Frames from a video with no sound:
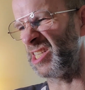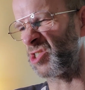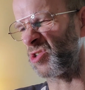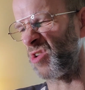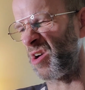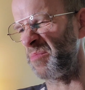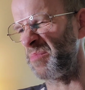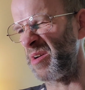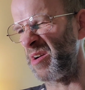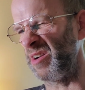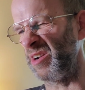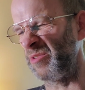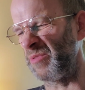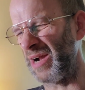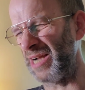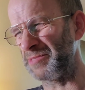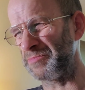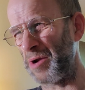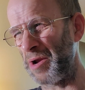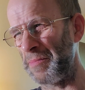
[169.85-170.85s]
strawberry and
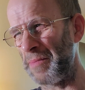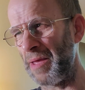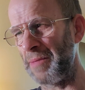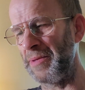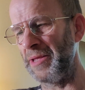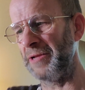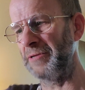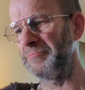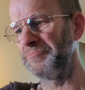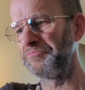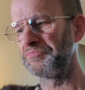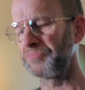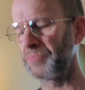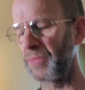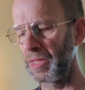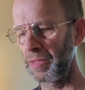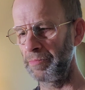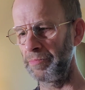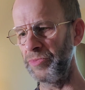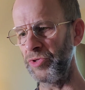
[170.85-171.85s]
raspberry maybe.
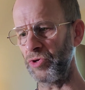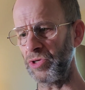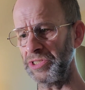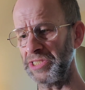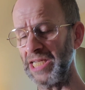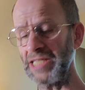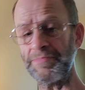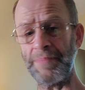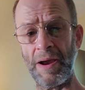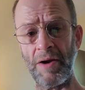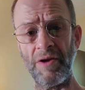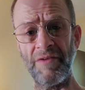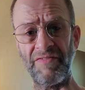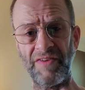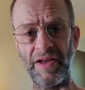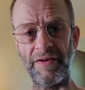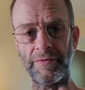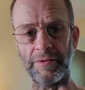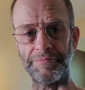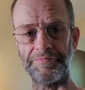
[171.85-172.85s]
You can taste berry
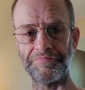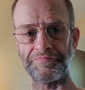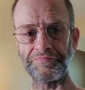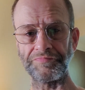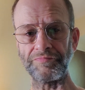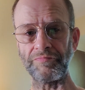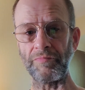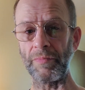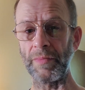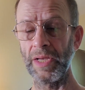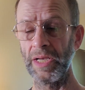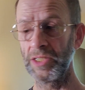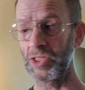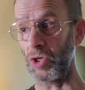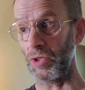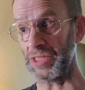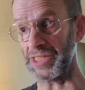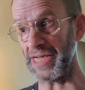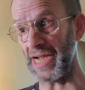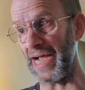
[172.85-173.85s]
flavor.
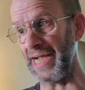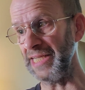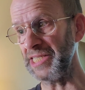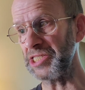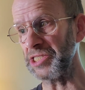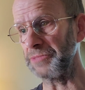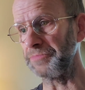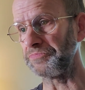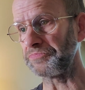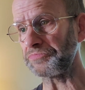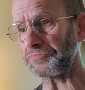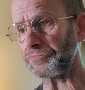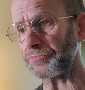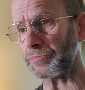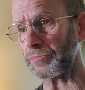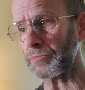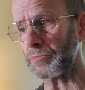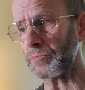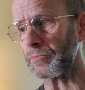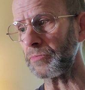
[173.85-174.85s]
So it's nice.
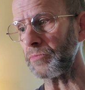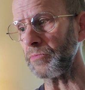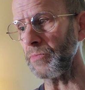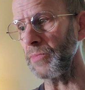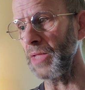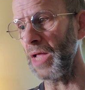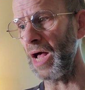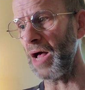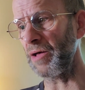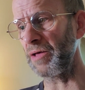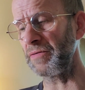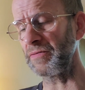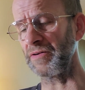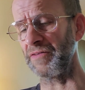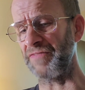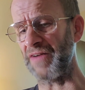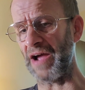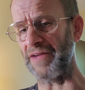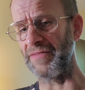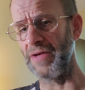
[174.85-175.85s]
I'll give it a
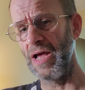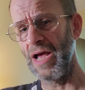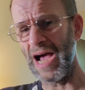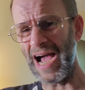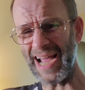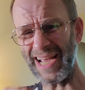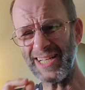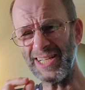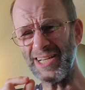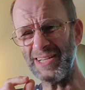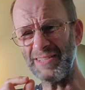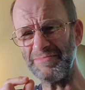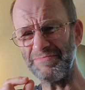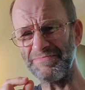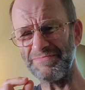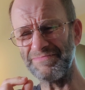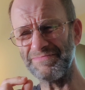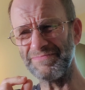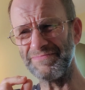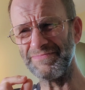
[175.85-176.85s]
five. I'm gonna,
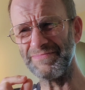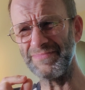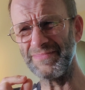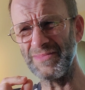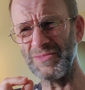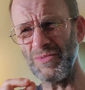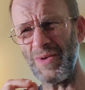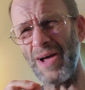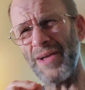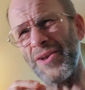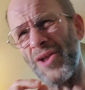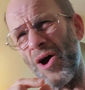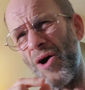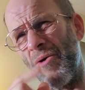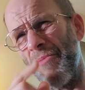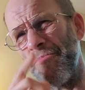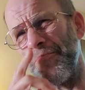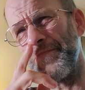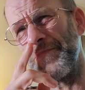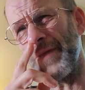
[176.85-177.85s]
I don't
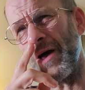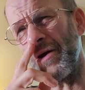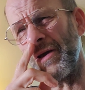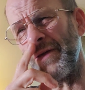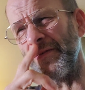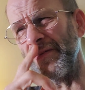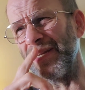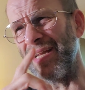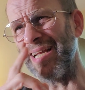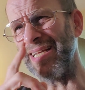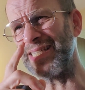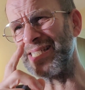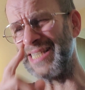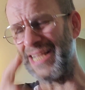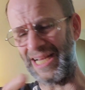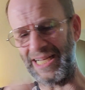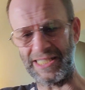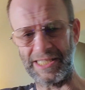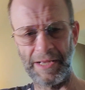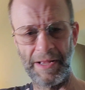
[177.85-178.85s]
know. I'll give it a
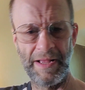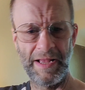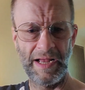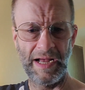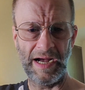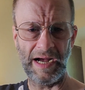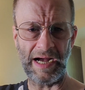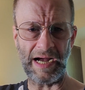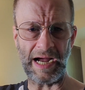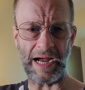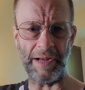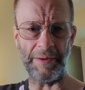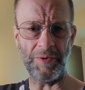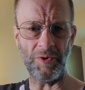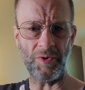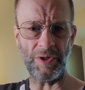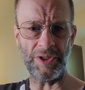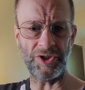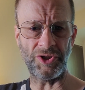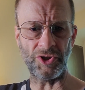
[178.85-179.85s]
six. I'm
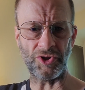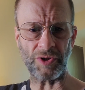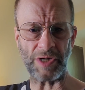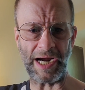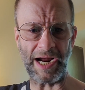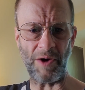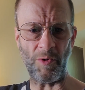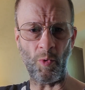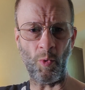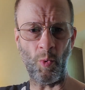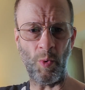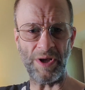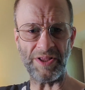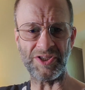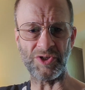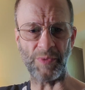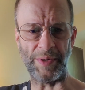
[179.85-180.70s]
going to try it with